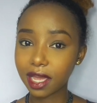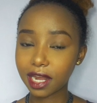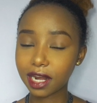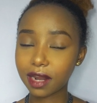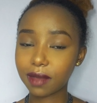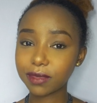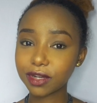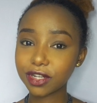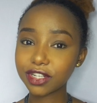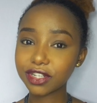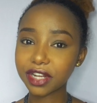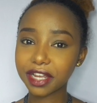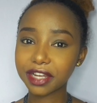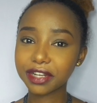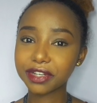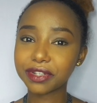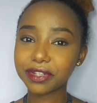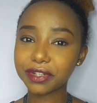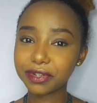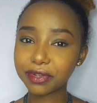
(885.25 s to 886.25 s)
and I'm not
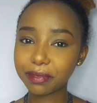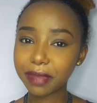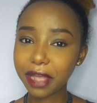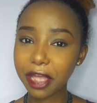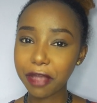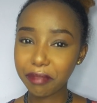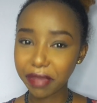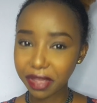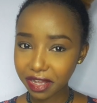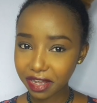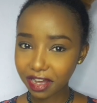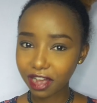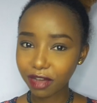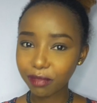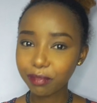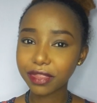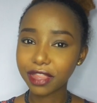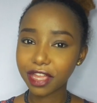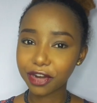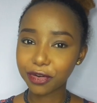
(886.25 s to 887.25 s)
trying to do my
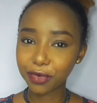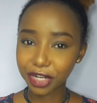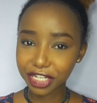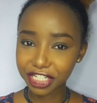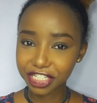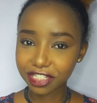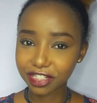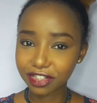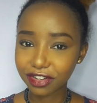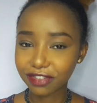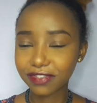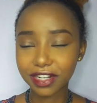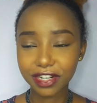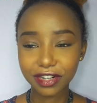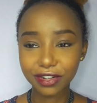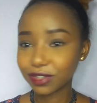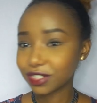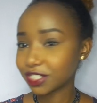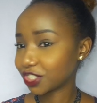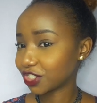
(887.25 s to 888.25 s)
makeup, then wash it off
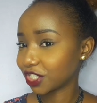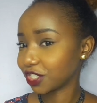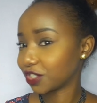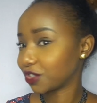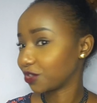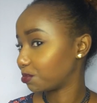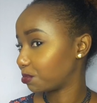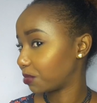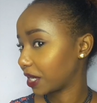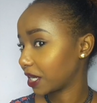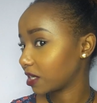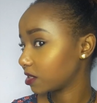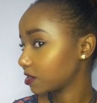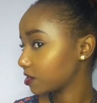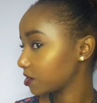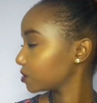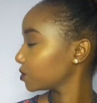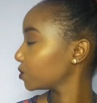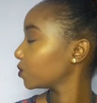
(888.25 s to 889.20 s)
and go straight to bed.